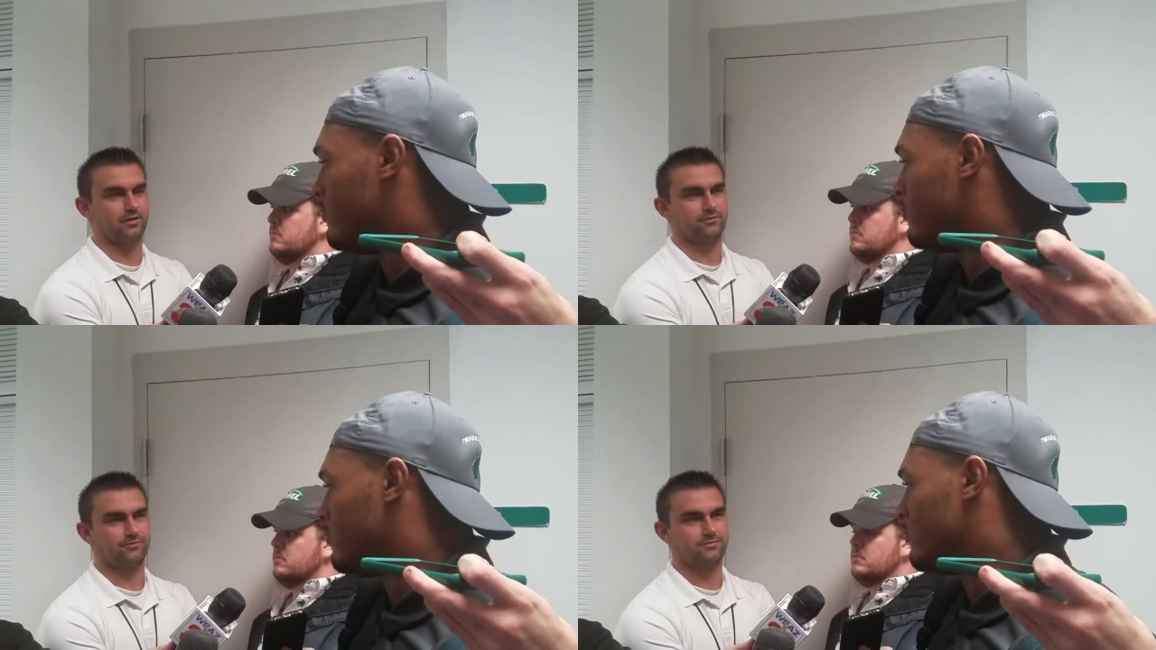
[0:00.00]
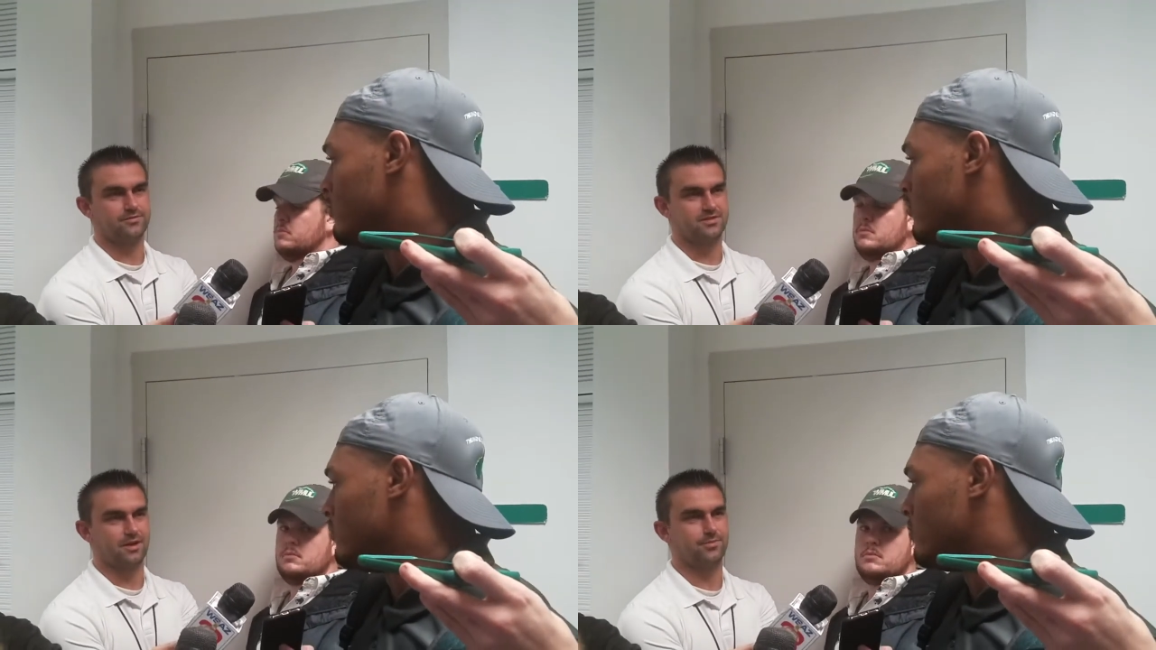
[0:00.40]
Speaker 1: of,
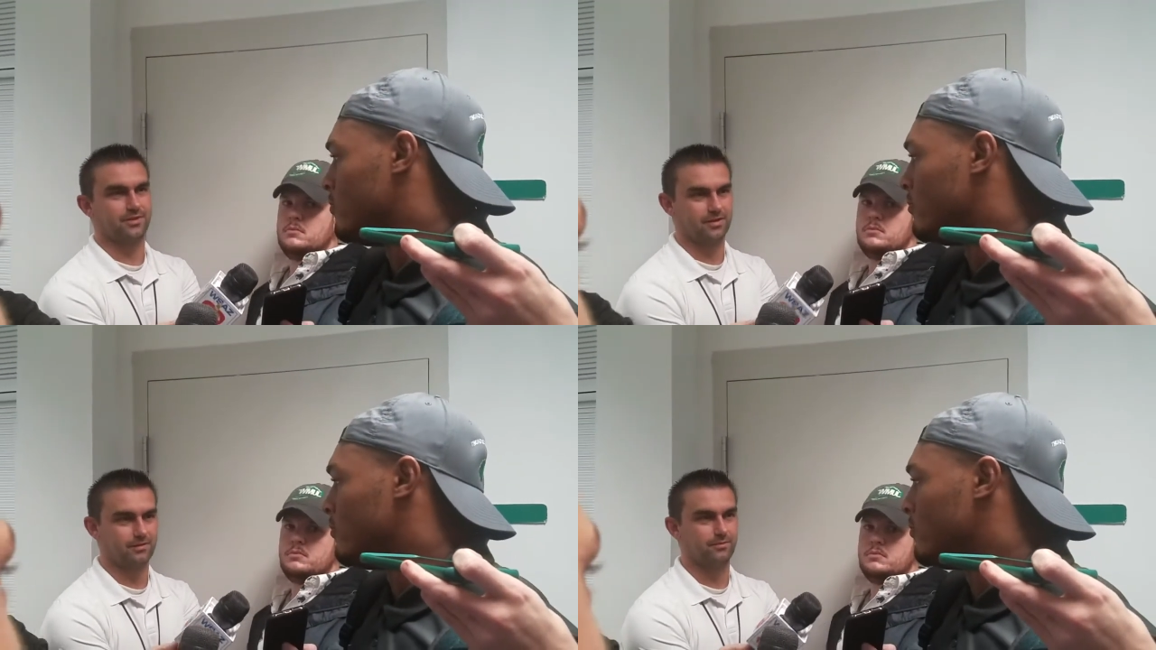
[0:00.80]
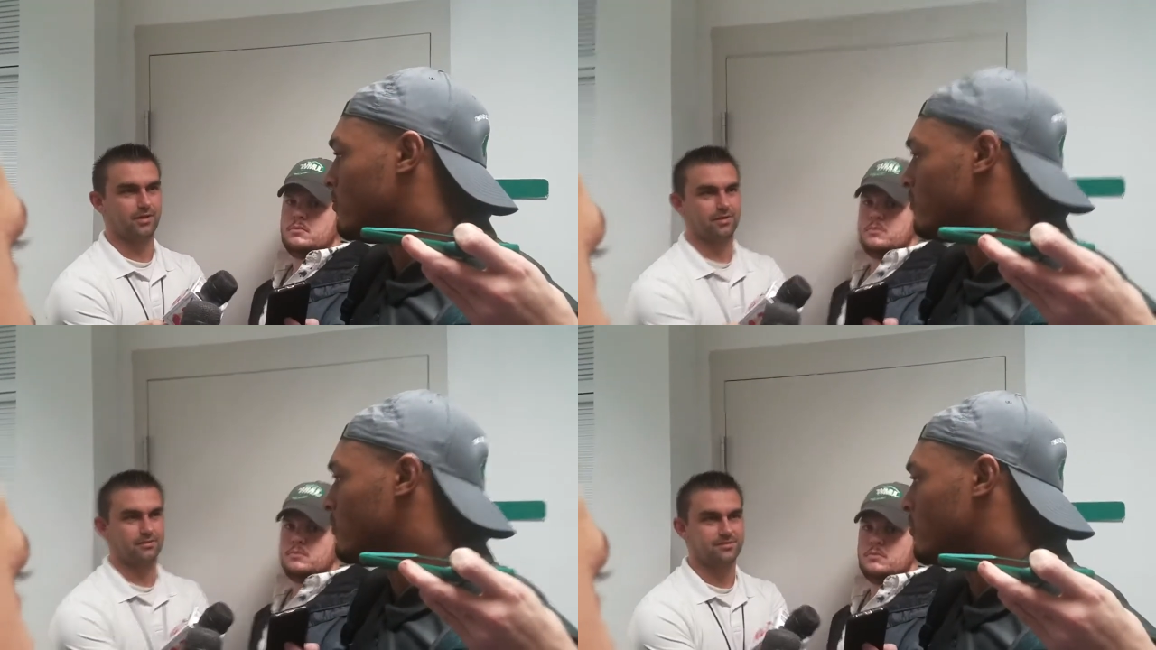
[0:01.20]
stopping them, uh,
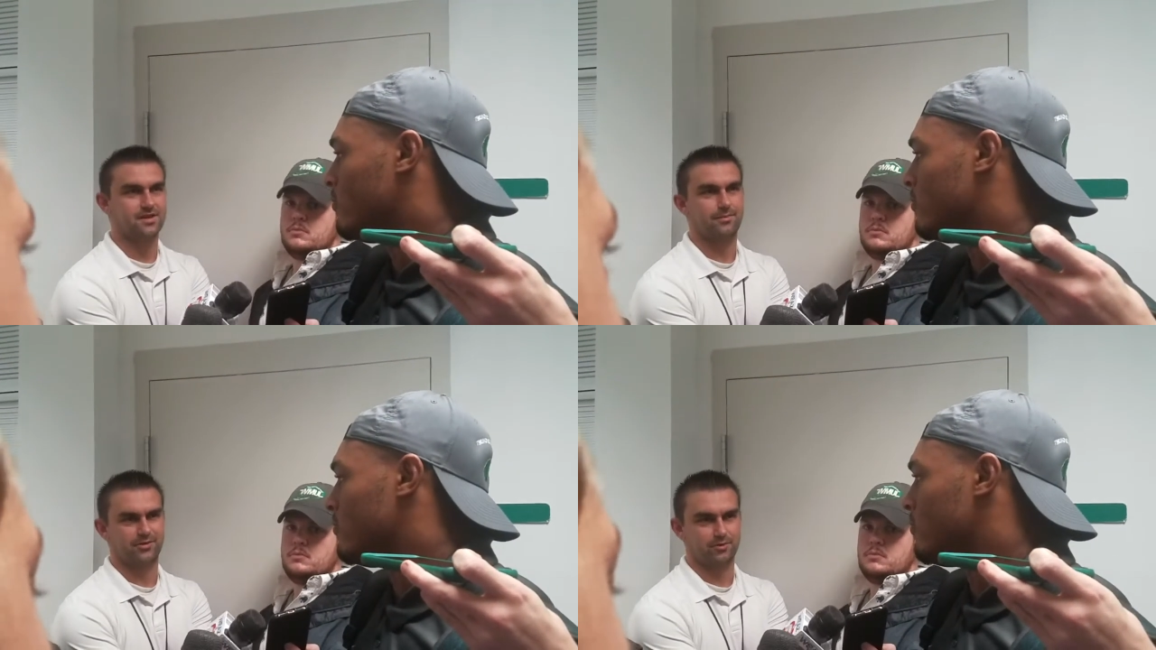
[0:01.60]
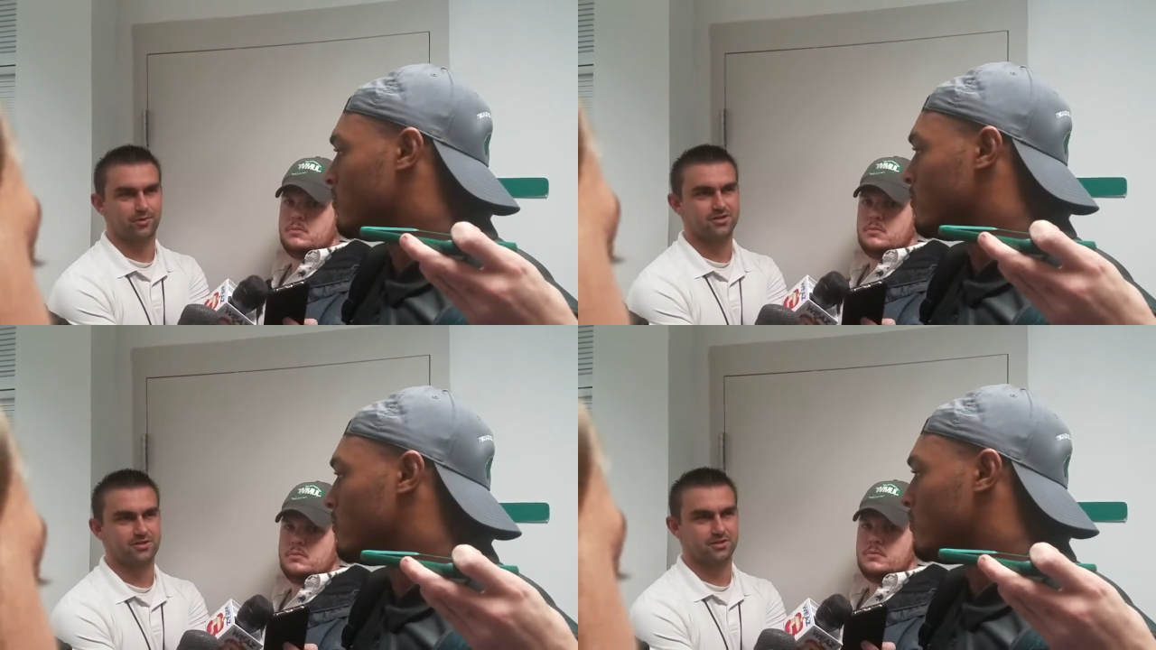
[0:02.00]
stopping their
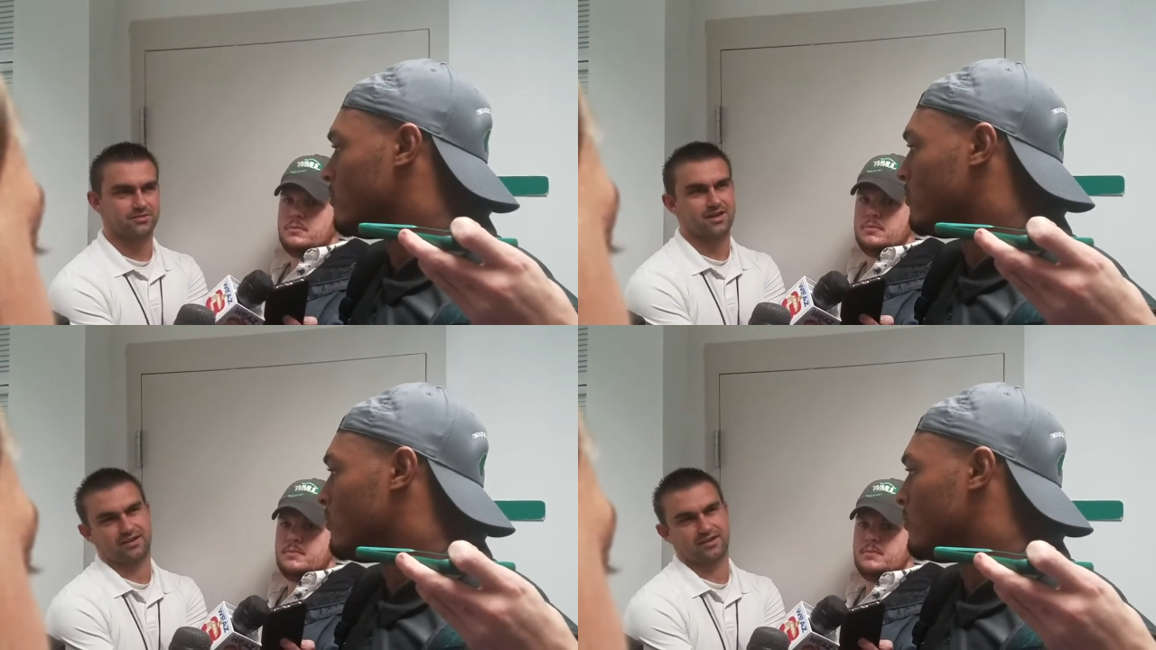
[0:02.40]
rushing attack,